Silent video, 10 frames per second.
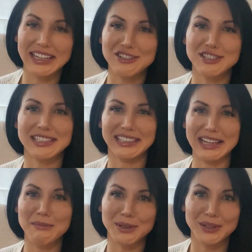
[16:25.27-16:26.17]
and just seeing
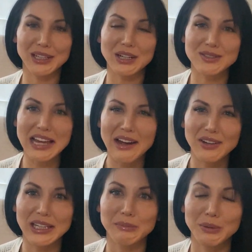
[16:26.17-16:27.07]
that bloating go
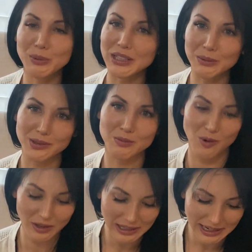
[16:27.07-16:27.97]
down can be really rewarding